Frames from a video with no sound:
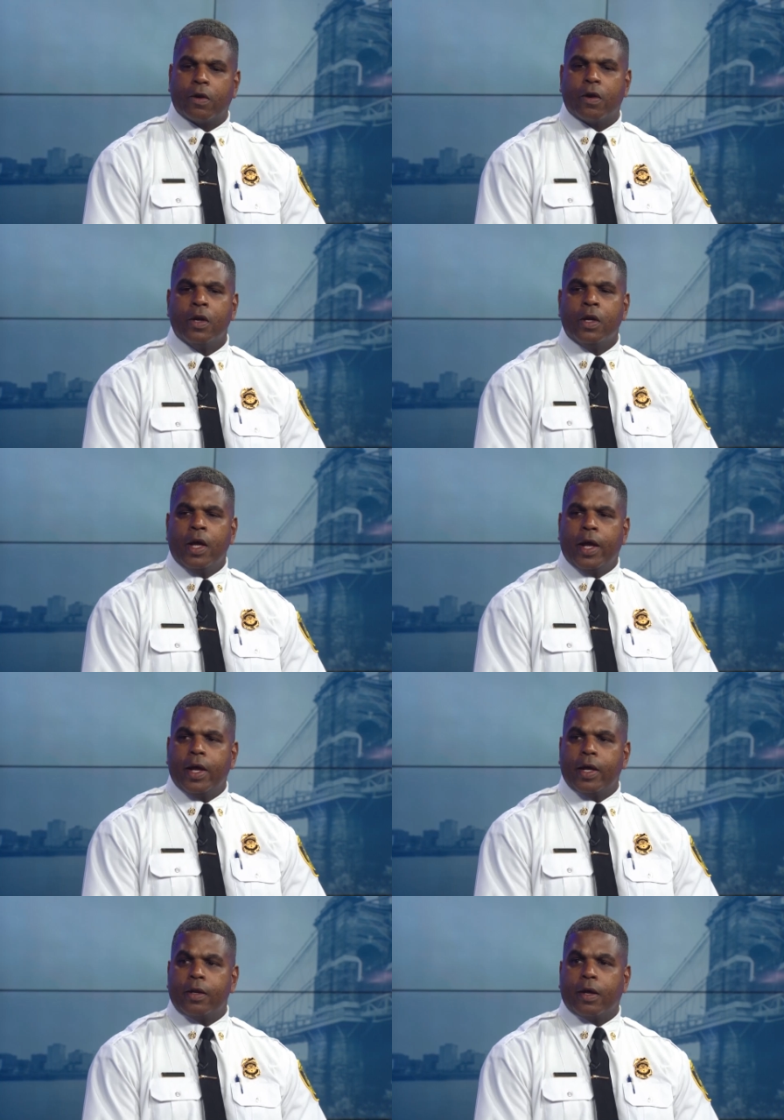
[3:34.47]
sir.
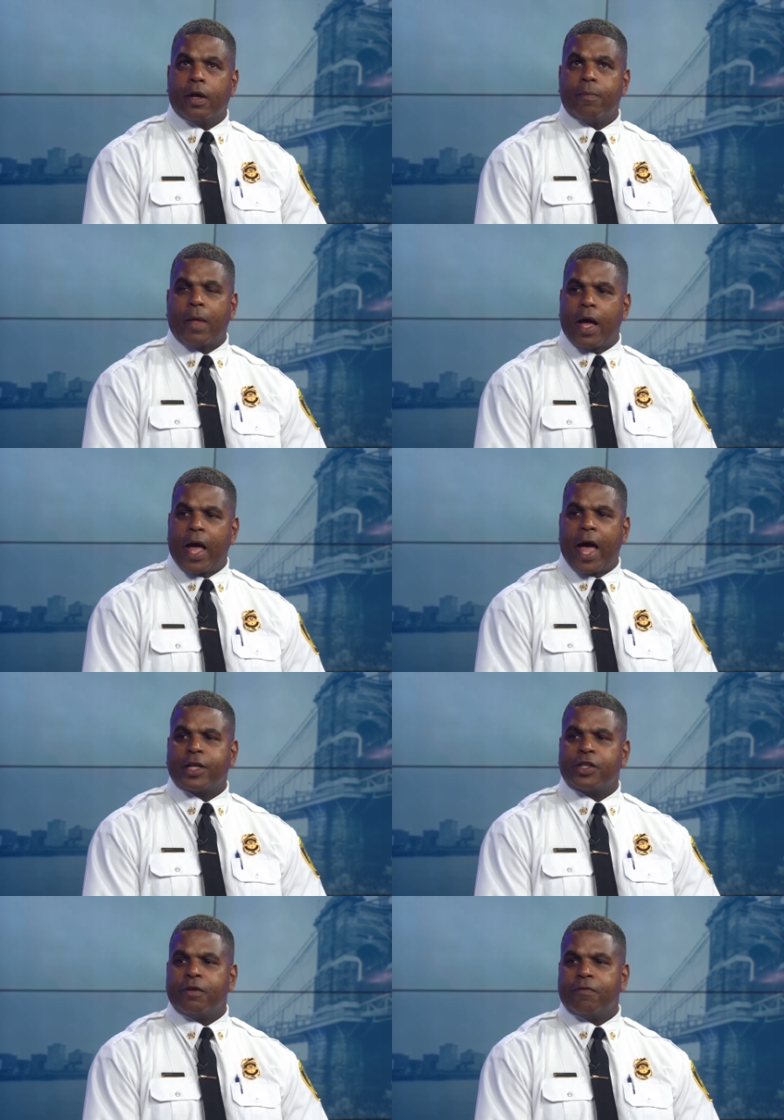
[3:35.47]
And um, I
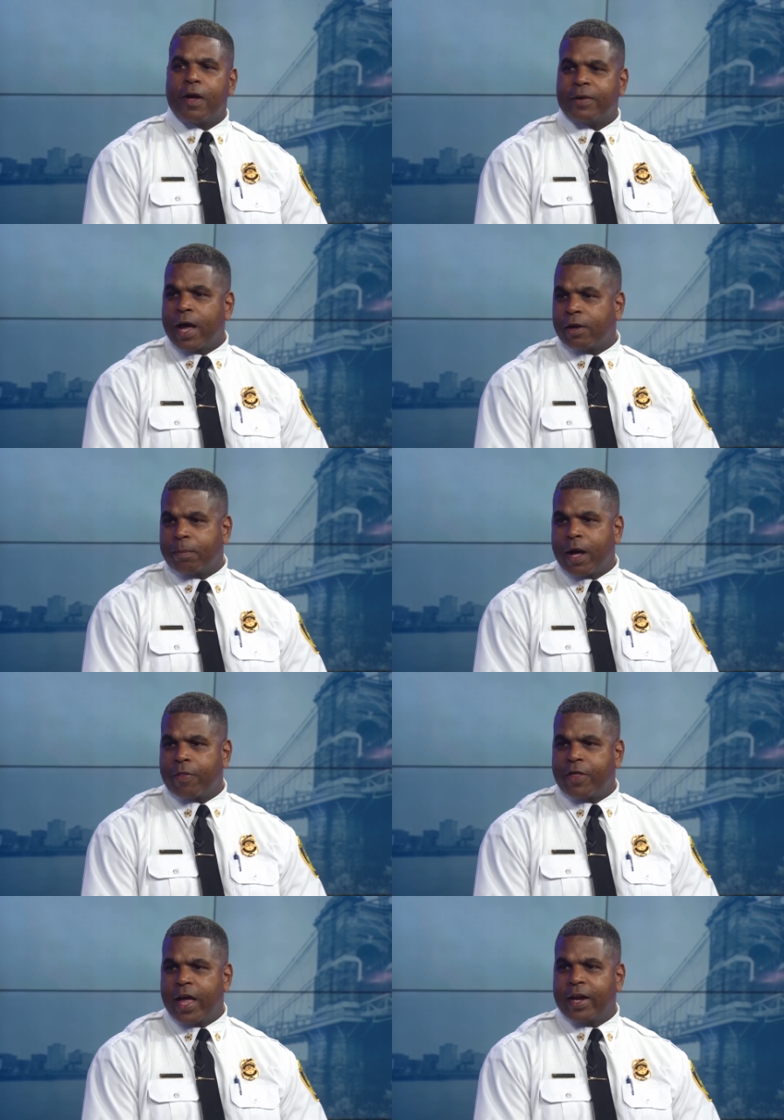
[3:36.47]
actually found out
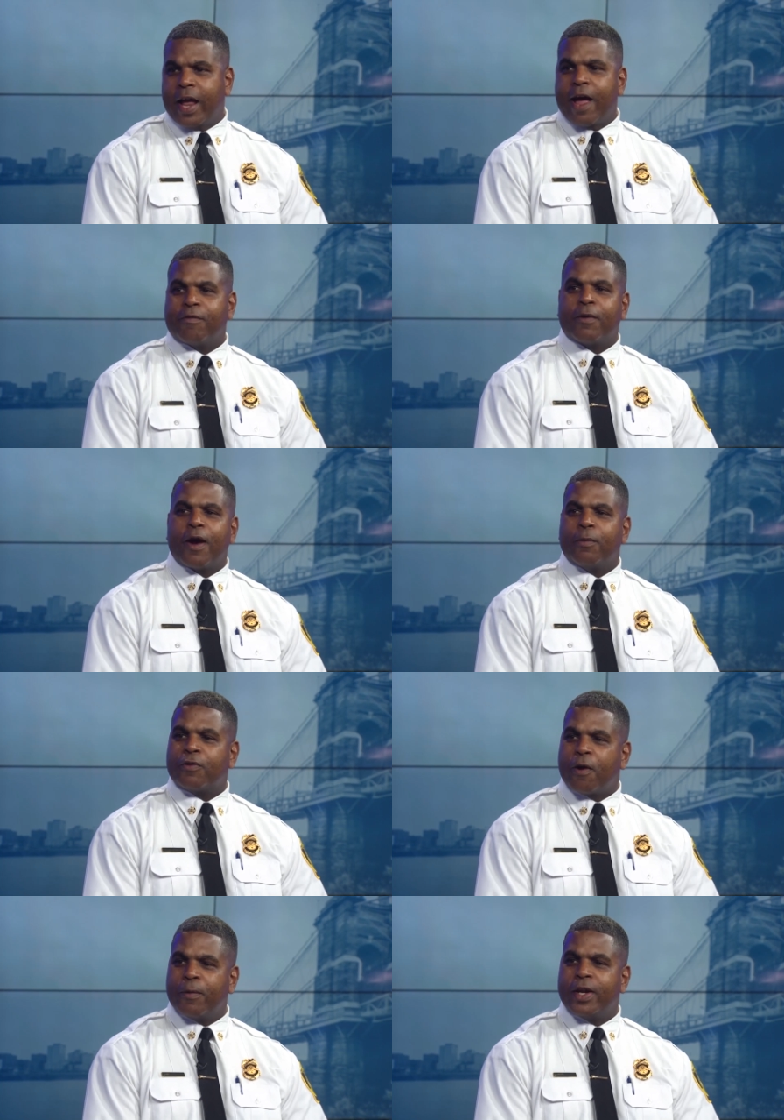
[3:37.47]
about that after I was
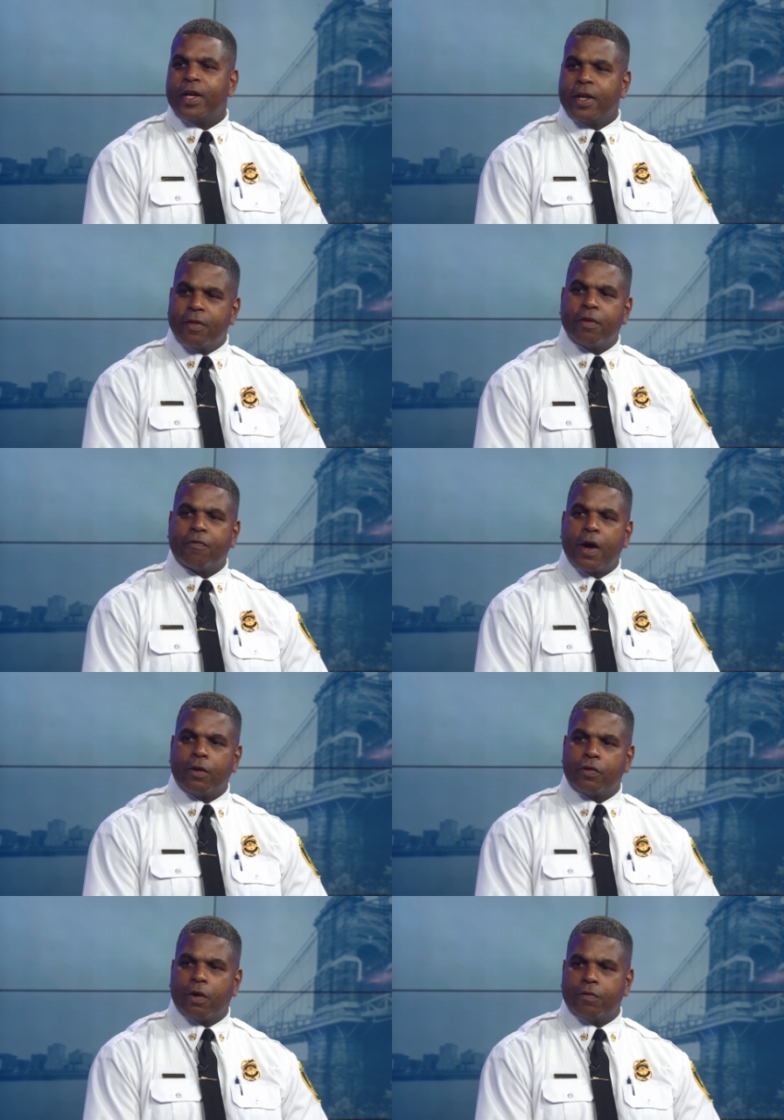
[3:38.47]
already in the
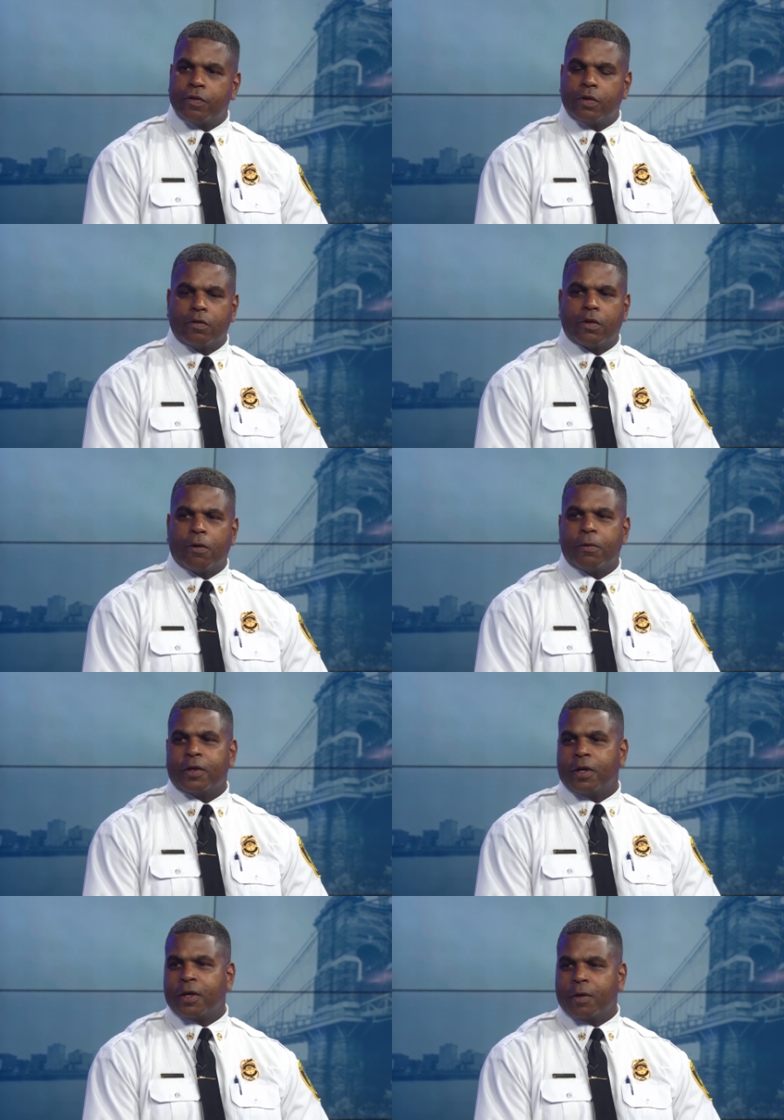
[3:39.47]
fire service, and so it,